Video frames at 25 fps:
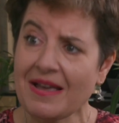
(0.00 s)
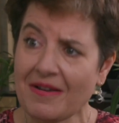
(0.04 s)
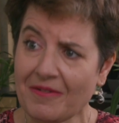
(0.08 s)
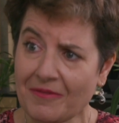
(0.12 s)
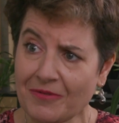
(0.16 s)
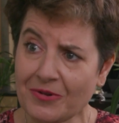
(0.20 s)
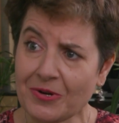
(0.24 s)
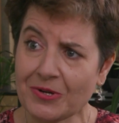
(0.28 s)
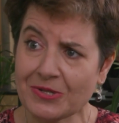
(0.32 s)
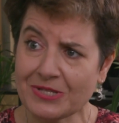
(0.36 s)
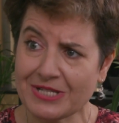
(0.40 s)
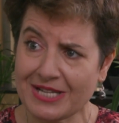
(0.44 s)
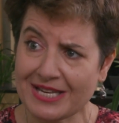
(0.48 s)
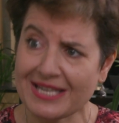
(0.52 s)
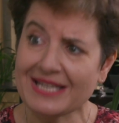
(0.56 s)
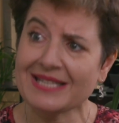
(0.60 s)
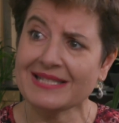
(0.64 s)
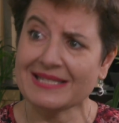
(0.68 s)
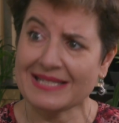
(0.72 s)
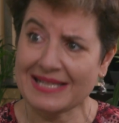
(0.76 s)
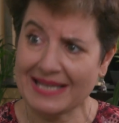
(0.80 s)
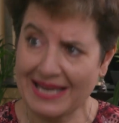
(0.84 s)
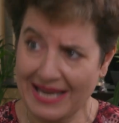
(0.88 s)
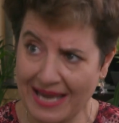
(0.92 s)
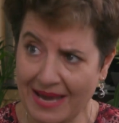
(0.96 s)
what
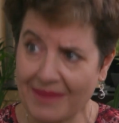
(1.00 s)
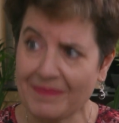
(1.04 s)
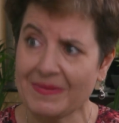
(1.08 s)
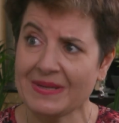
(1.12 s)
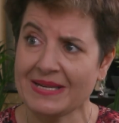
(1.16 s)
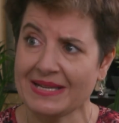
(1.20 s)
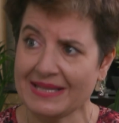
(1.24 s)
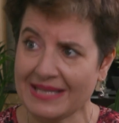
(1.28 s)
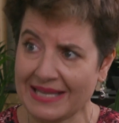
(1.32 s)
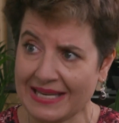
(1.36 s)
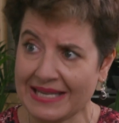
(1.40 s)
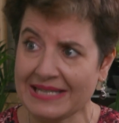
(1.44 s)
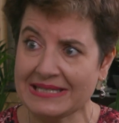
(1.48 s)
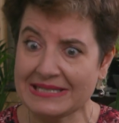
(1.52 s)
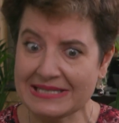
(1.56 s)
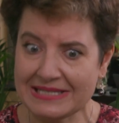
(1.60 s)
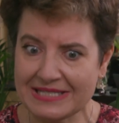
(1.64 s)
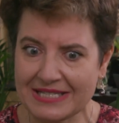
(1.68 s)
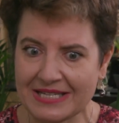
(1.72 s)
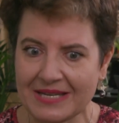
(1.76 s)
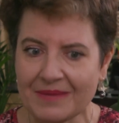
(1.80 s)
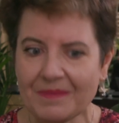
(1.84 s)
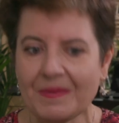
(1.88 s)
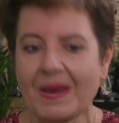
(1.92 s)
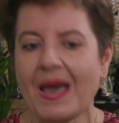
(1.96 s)
is happening in
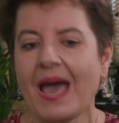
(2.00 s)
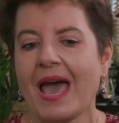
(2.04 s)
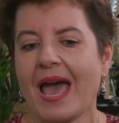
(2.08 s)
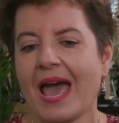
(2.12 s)
TIP